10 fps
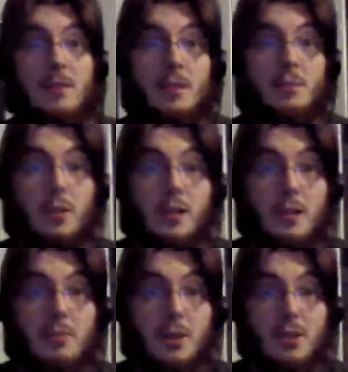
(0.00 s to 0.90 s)
one of
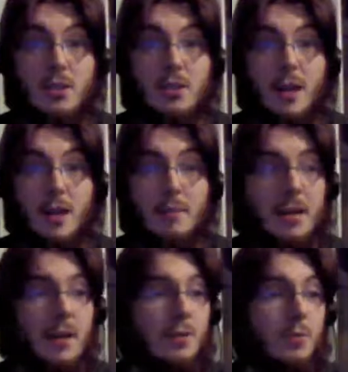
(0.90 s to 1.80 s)
the pitches that I
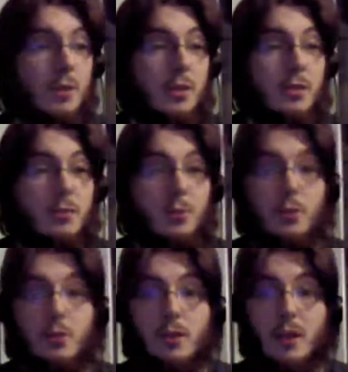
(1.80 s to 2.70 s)
made was
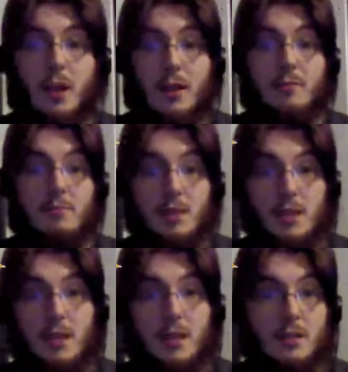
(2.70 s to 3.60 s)
for a
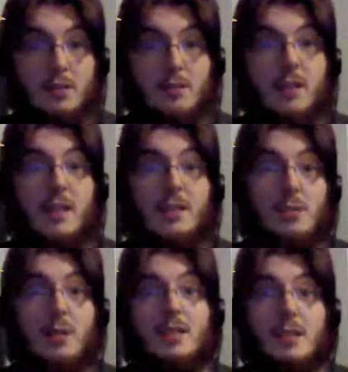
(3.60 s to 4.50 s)
sort of
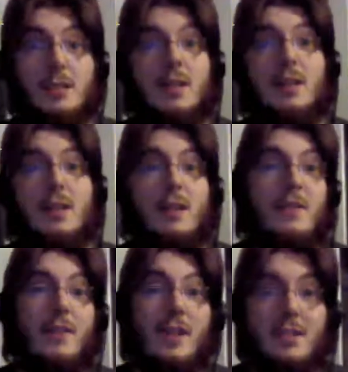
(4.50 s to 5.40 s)
1920s
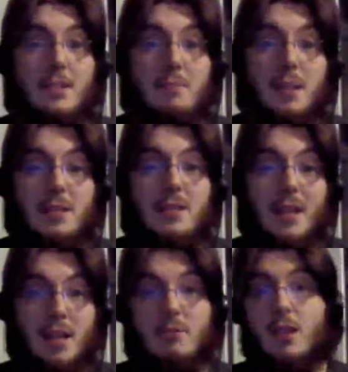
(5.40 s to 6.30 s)
Fantastic Beasts
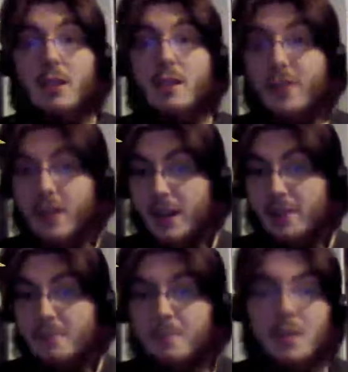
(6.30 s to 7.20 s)
era
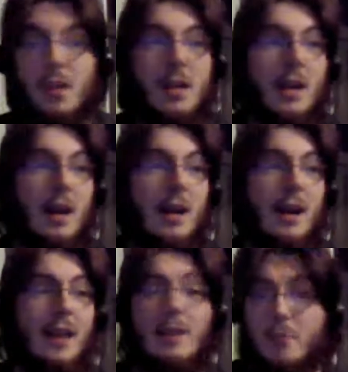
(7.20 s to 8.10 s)
thing.
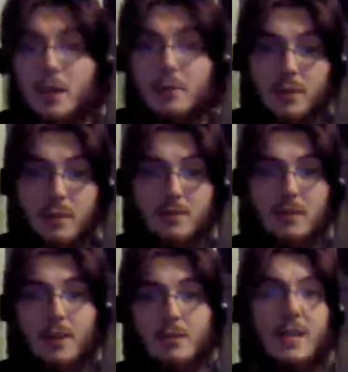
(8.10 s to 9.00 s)
And then we
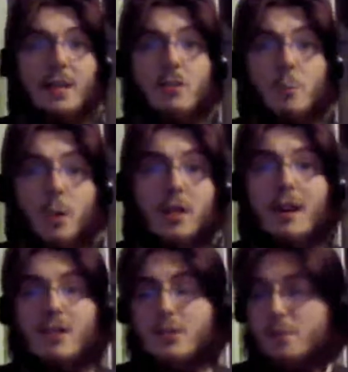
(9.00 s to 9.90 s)
narrowed it down to what the
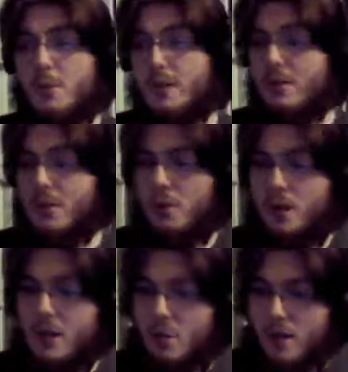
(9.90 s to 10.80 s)
characters were. So
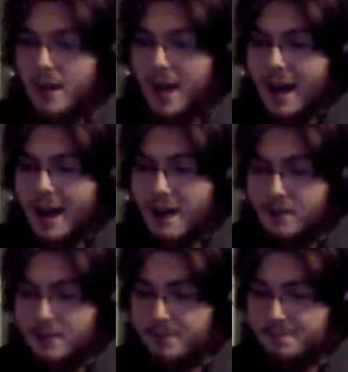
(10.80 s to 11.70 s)
we have